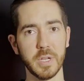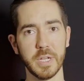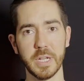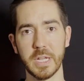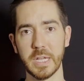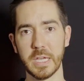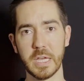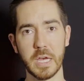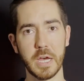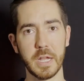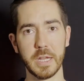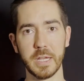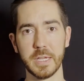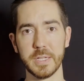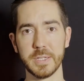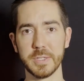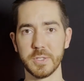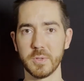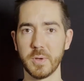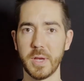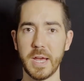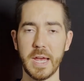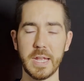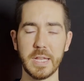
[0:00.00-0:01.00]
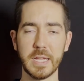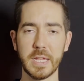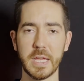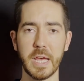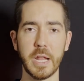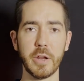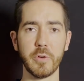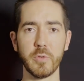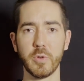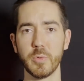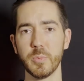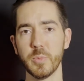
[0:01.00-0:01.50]
gonna cut it, and so I had to
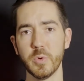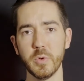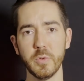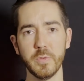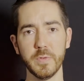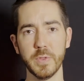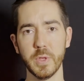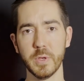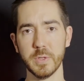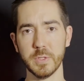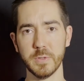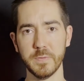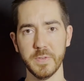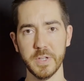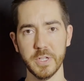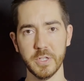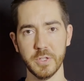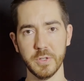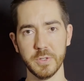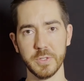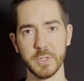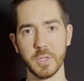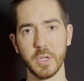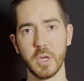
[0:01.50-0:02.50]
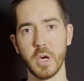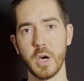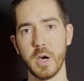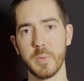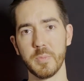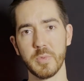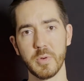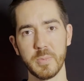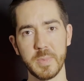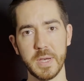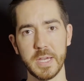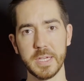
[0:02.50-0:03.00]
kind of remove those features and
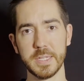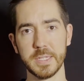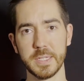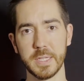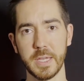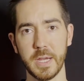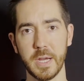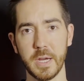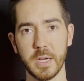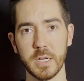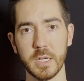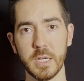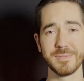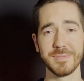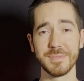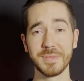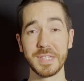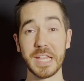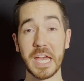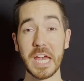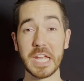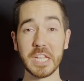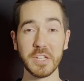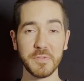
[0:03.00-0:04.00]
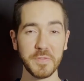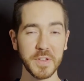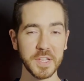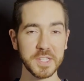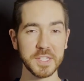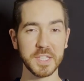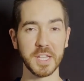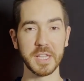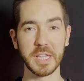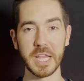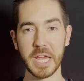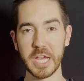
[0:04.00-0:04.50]
compromise there. And to fix
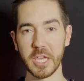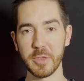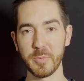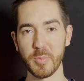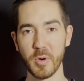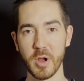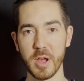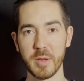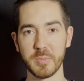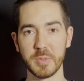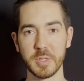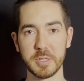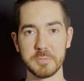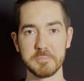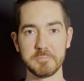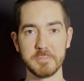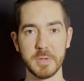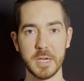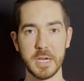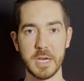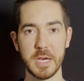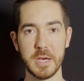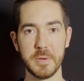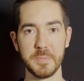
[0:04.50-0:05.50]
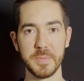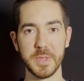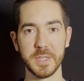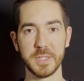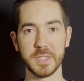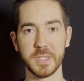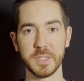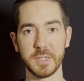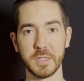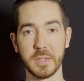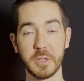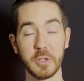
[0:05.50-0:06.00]
the length problem, this
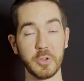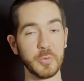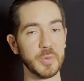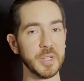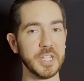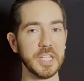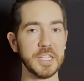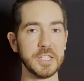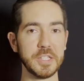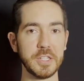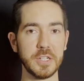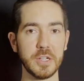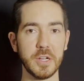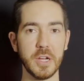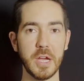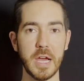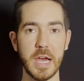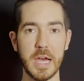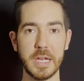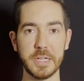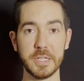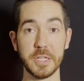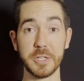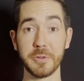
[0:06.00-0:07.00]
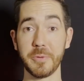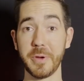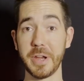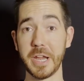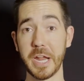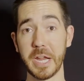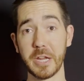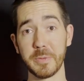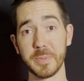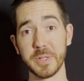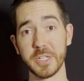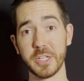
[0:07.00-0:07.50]
is a little bit easier. I just ran
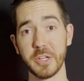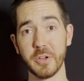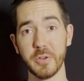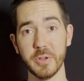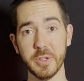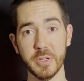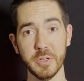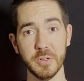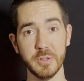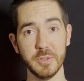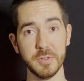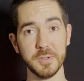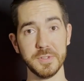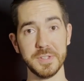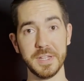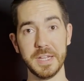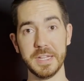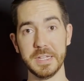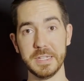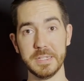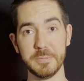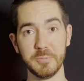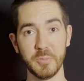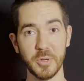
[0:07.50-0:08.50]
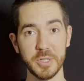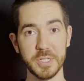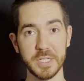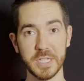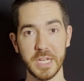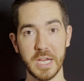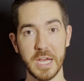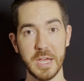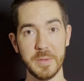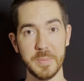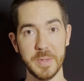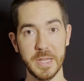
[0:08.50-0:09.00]
out of materials and print
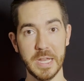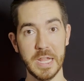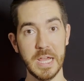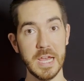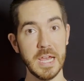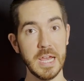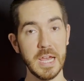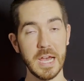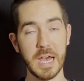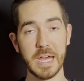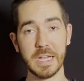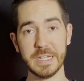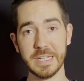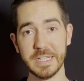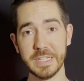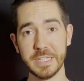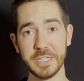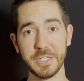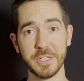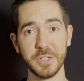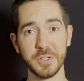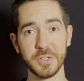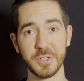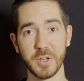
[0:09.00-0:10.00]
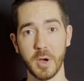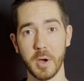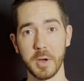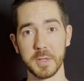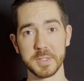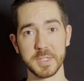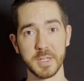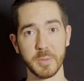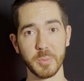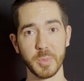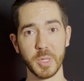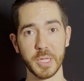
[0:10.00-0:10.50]
time, and I needed to start
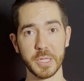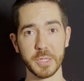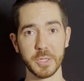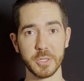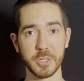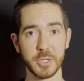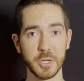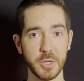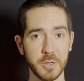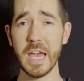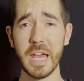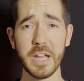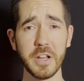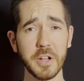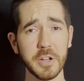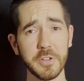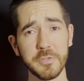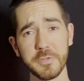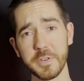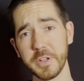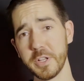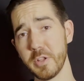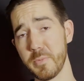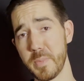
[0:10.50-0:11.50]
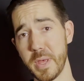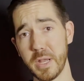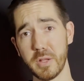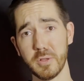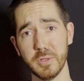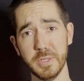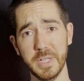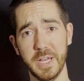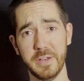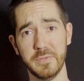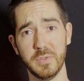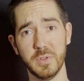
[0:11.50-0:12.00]
assembling the shirt. And on a fundamental
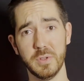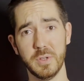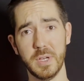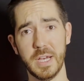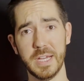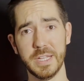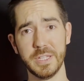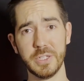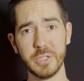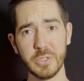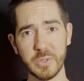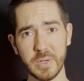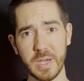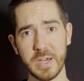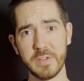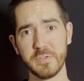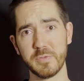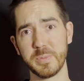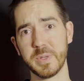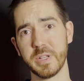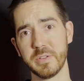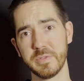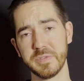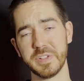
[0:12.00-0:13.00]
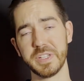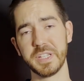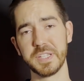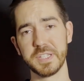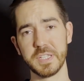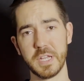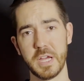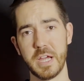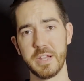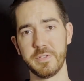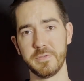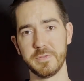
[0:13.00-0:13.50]
level, I do have a bit of a
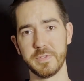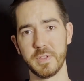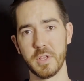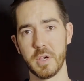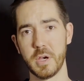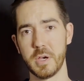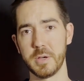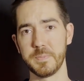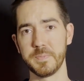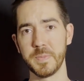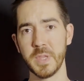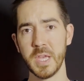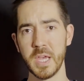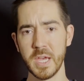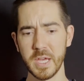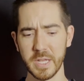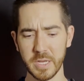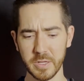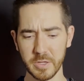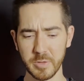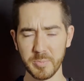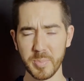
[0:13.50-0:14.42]
design flaw. Now, the